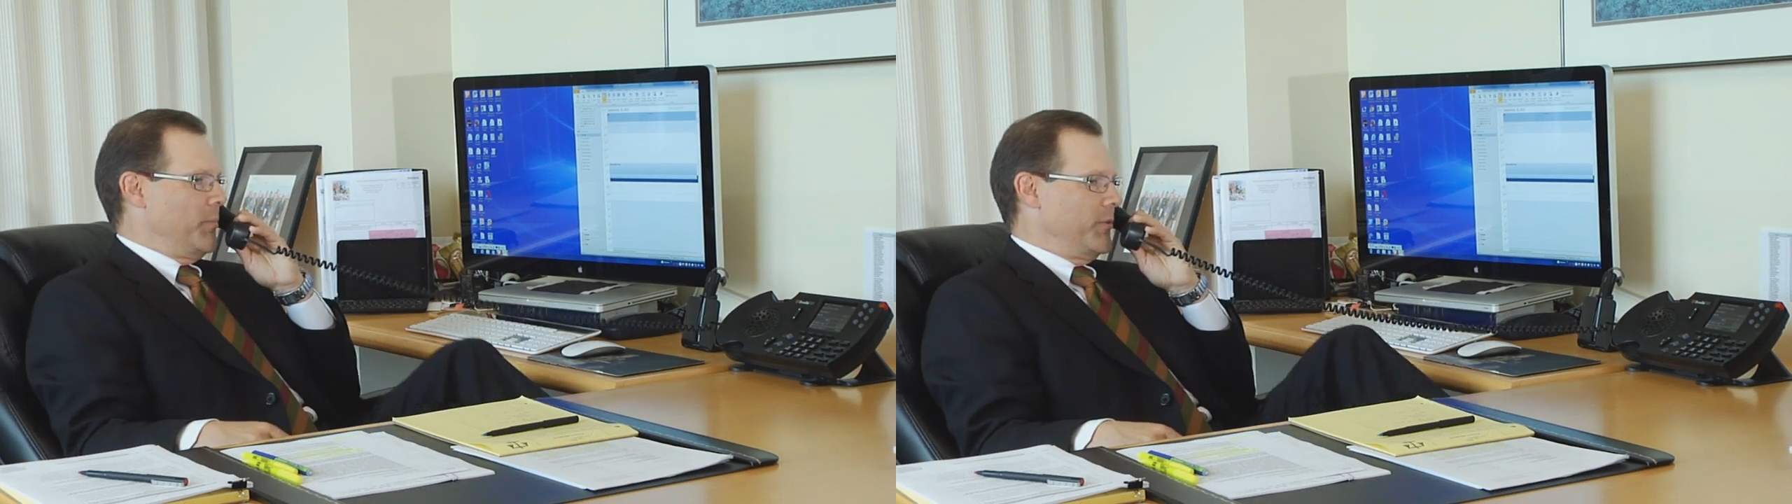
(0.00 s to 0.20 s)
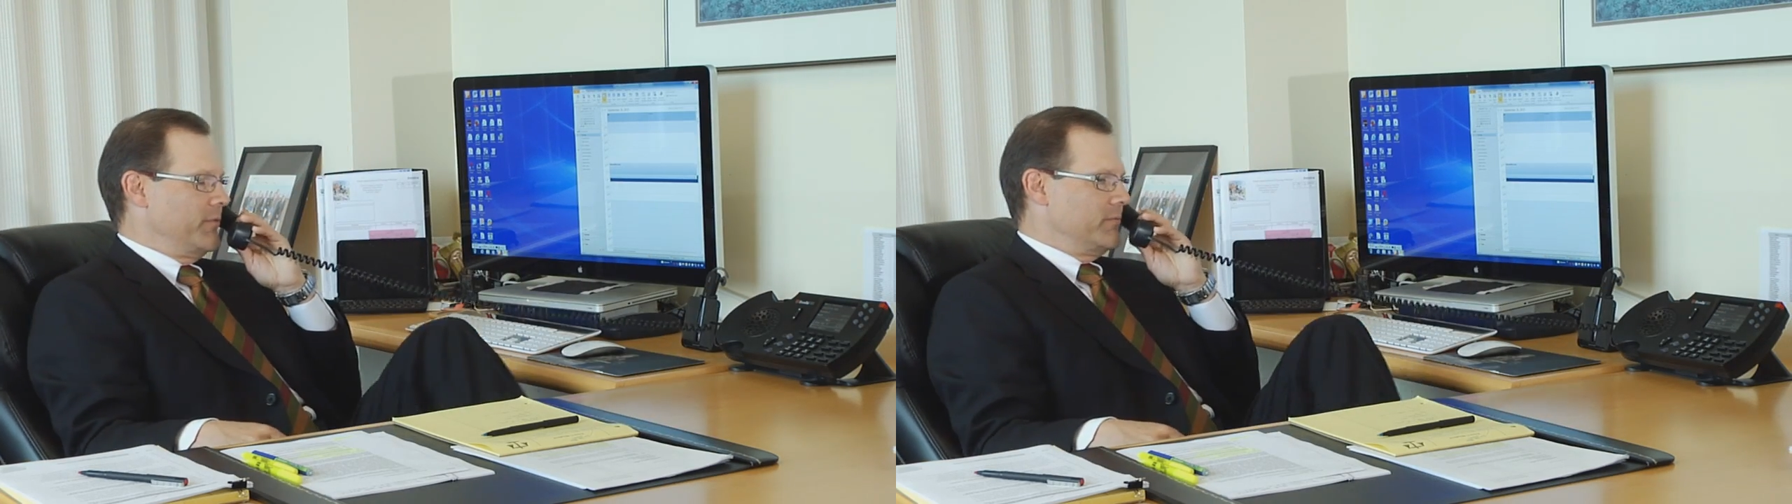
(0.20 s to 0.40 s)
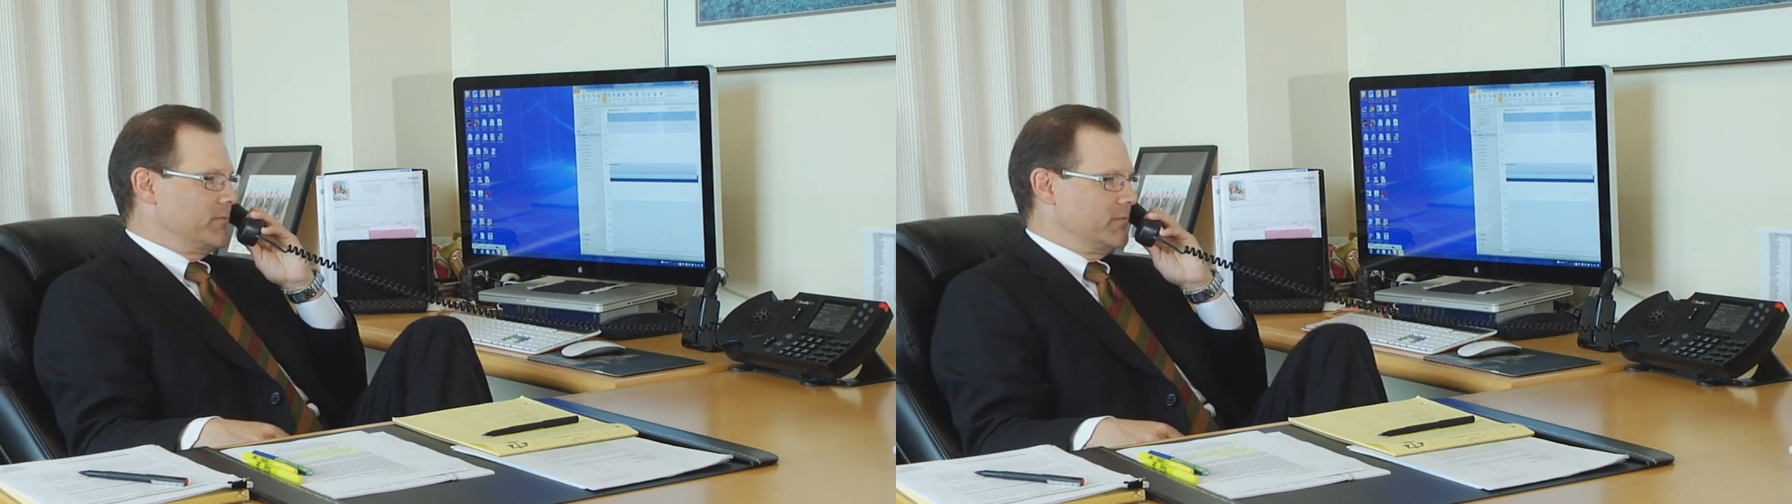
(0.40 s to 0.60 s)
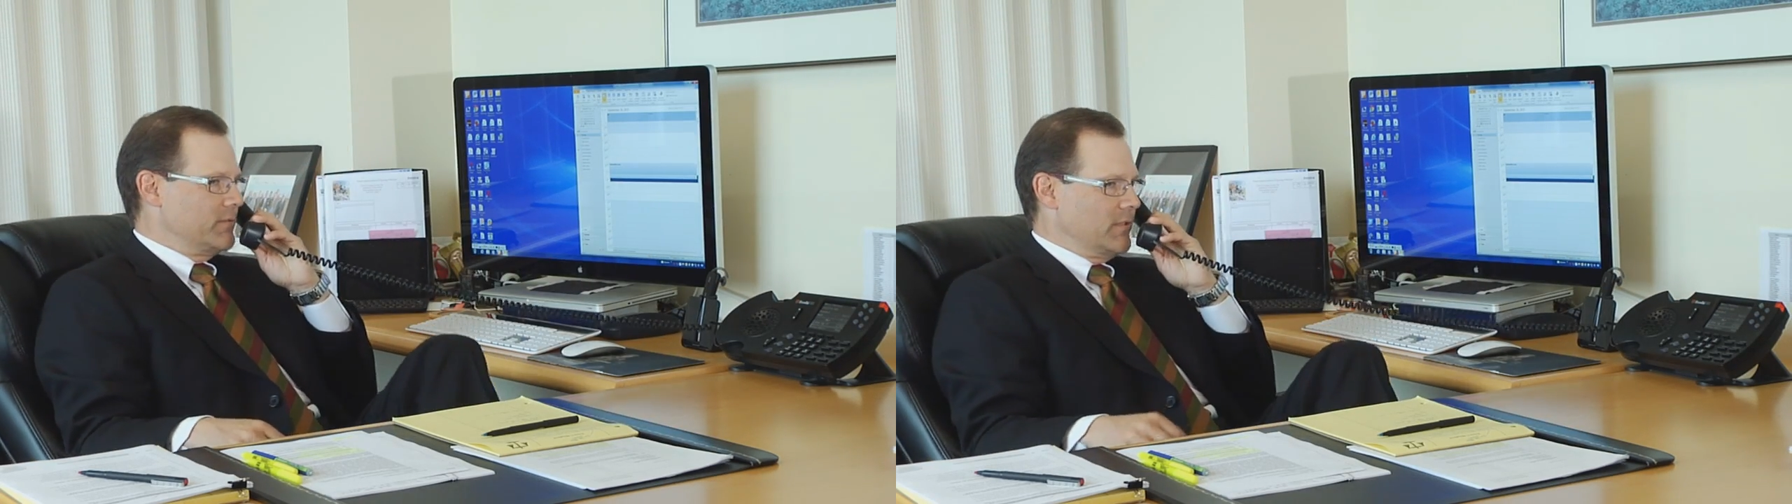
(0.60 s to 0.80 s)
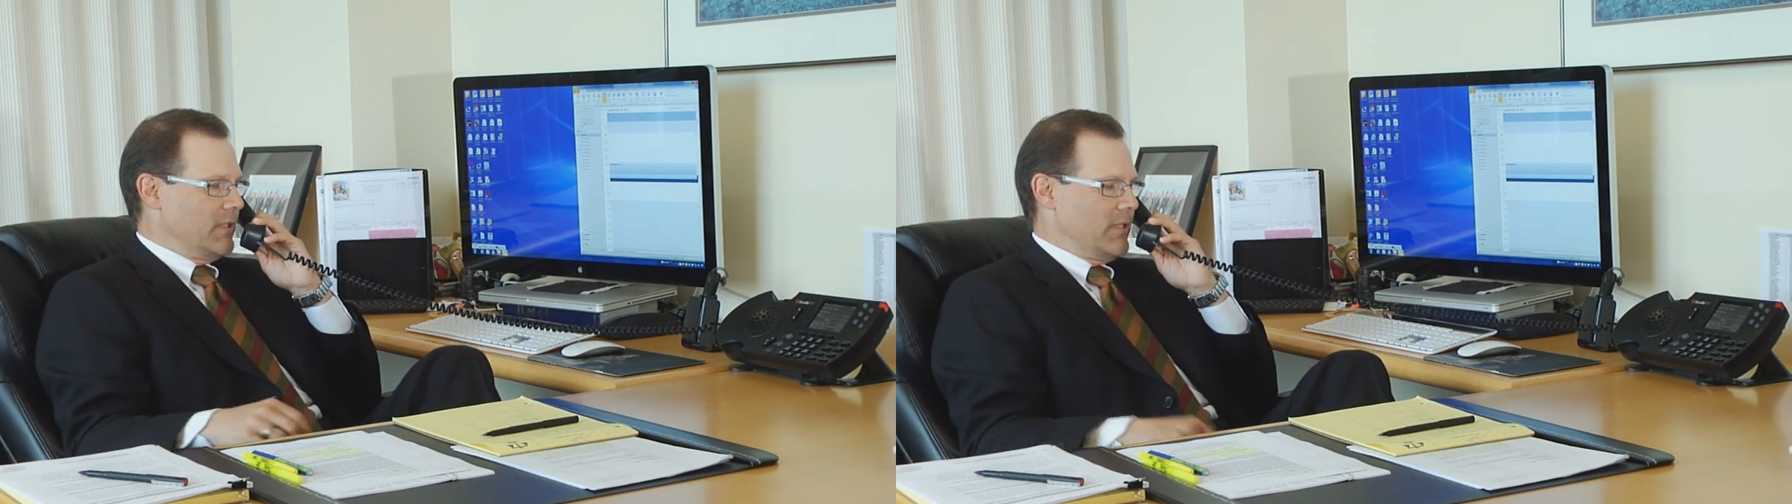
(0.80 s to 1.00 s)
key
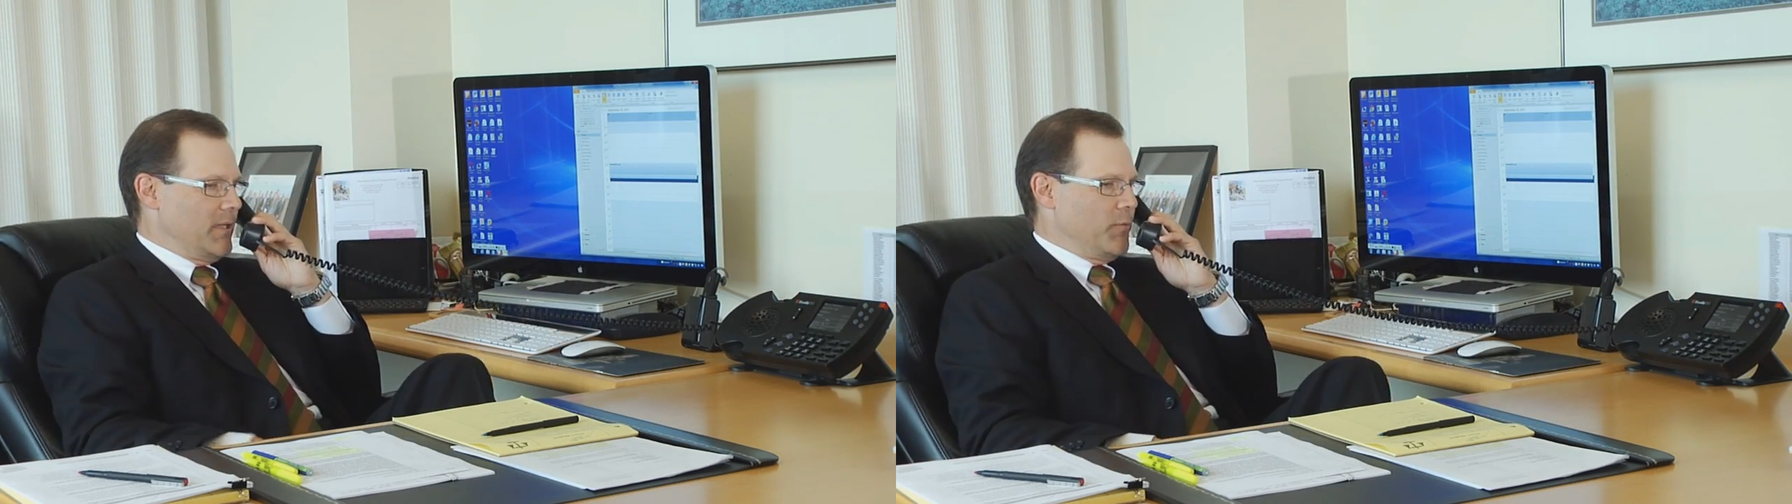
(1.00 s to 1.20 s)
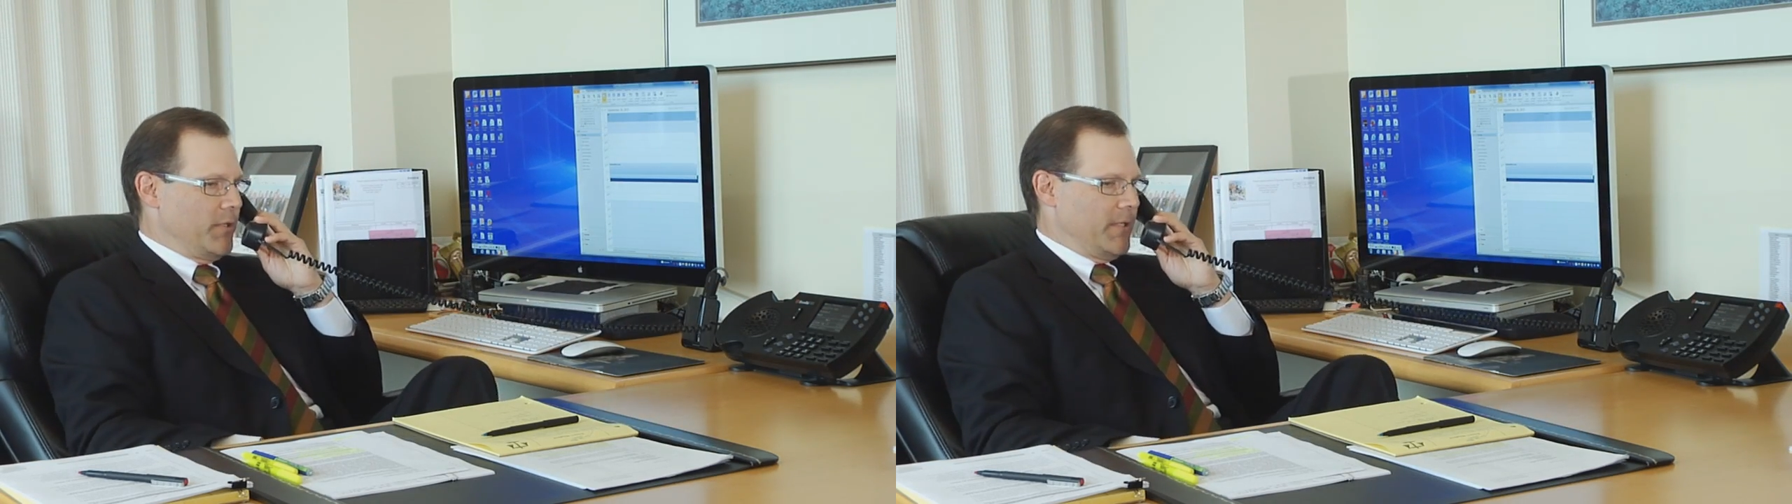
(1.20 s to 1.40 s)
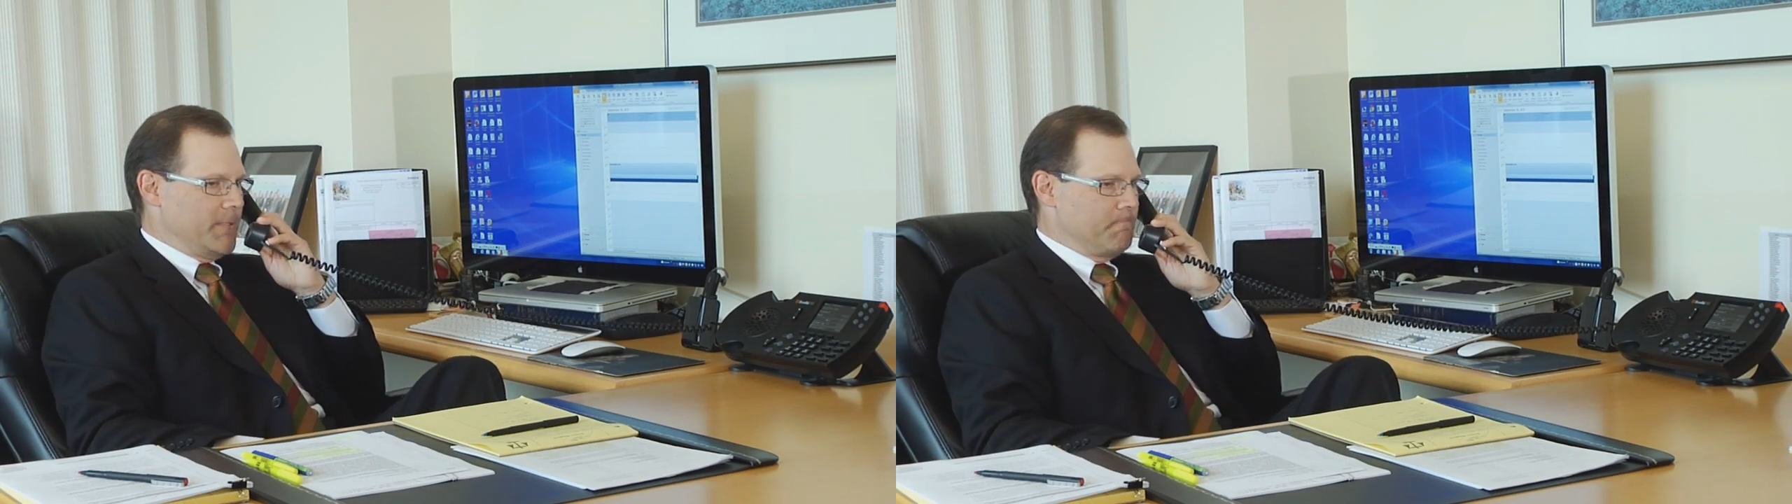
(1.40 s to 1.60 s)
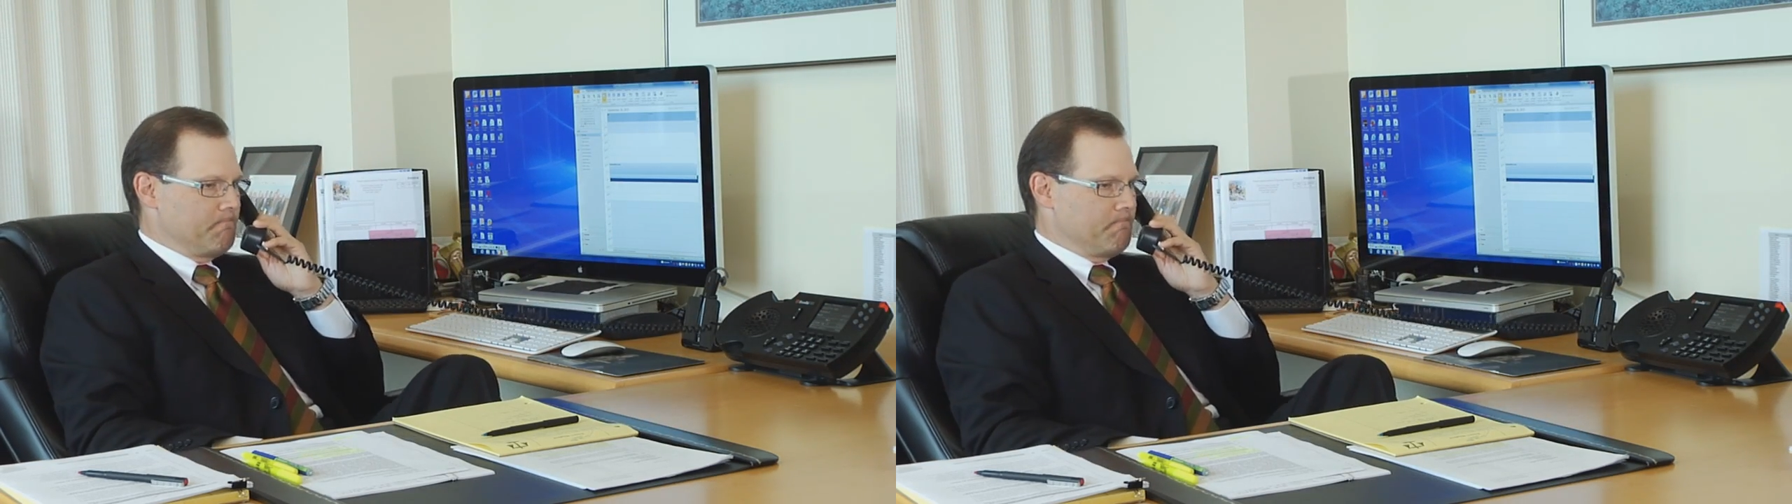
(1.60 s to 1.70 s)
issues like the